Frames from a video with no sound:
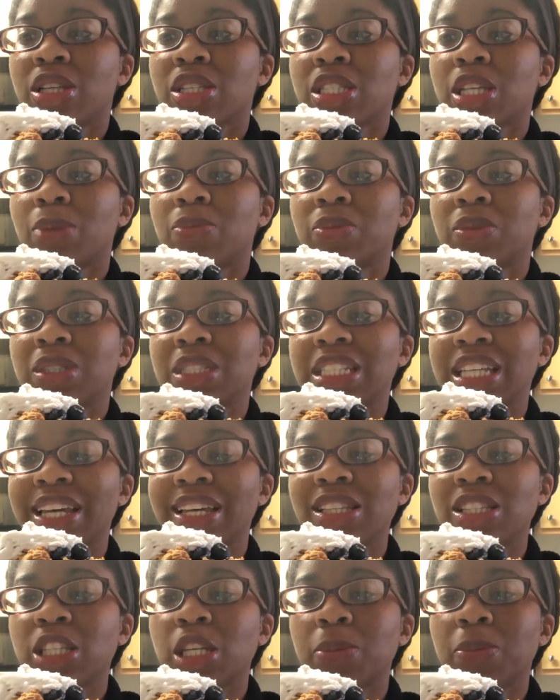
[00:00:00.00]
Some
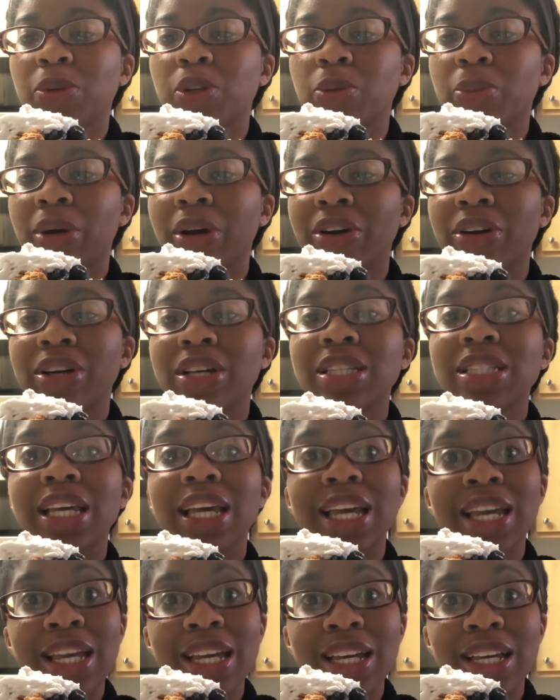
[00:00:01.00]
tasty blueberries
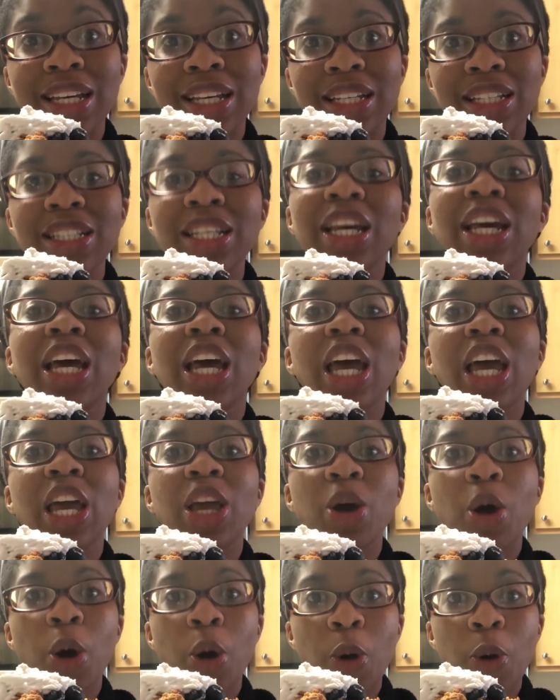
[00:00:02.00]
and
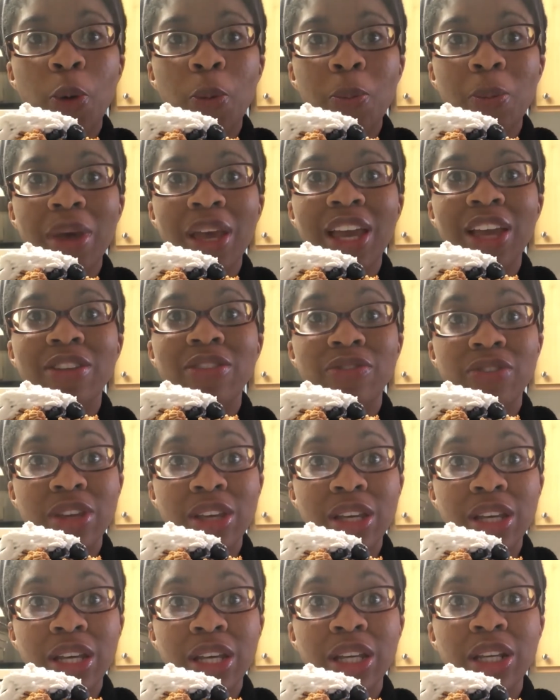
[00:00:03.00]
a homemade
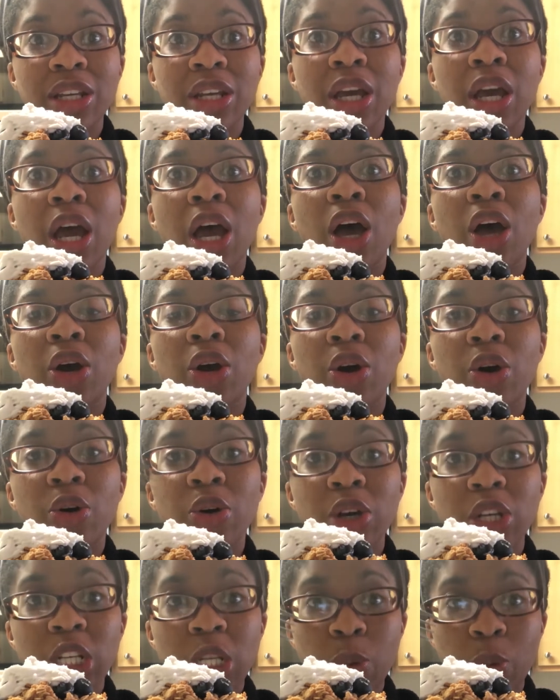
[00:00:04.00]
vegan
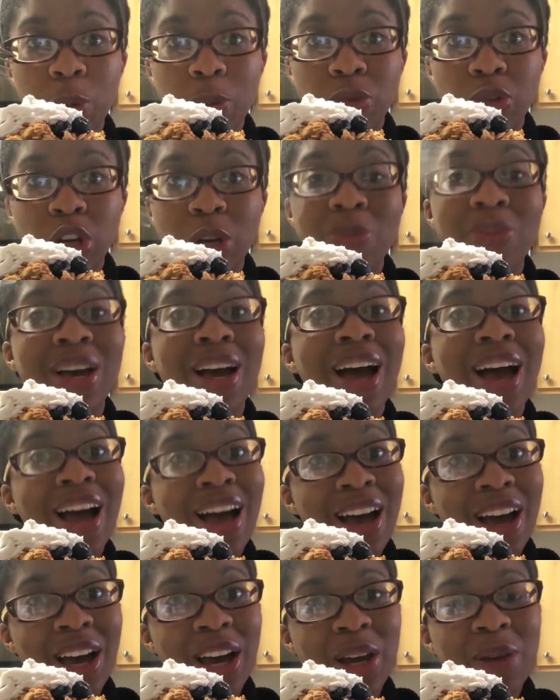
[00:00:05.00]
coconut whipped cream that
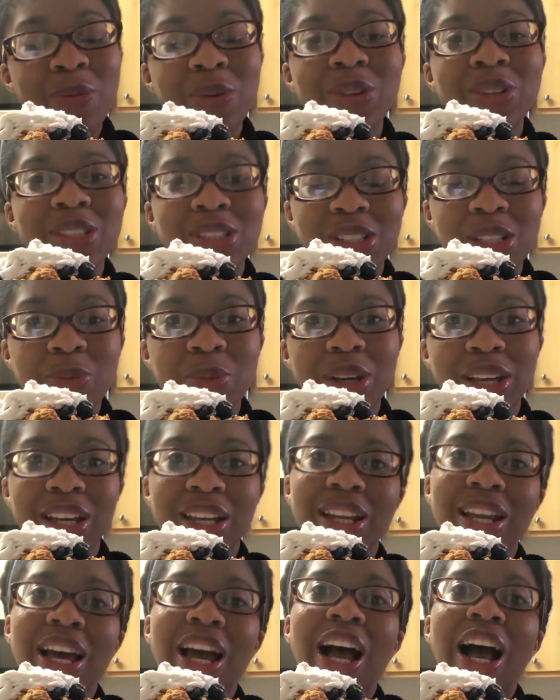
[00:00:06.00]
I personally
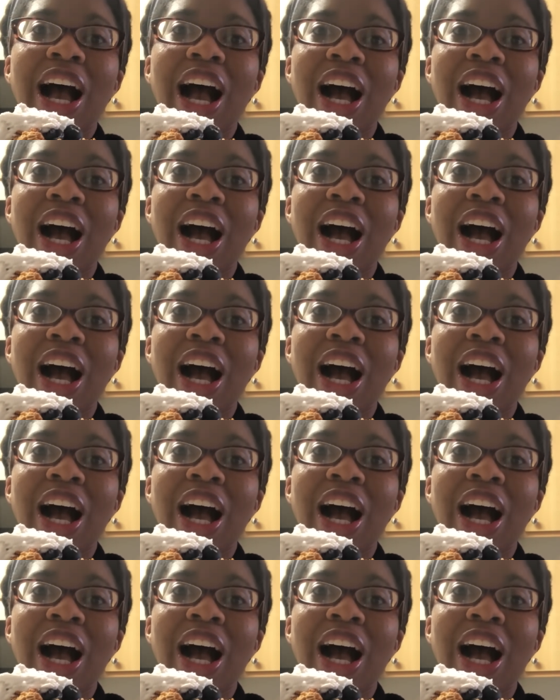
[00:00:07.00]
made.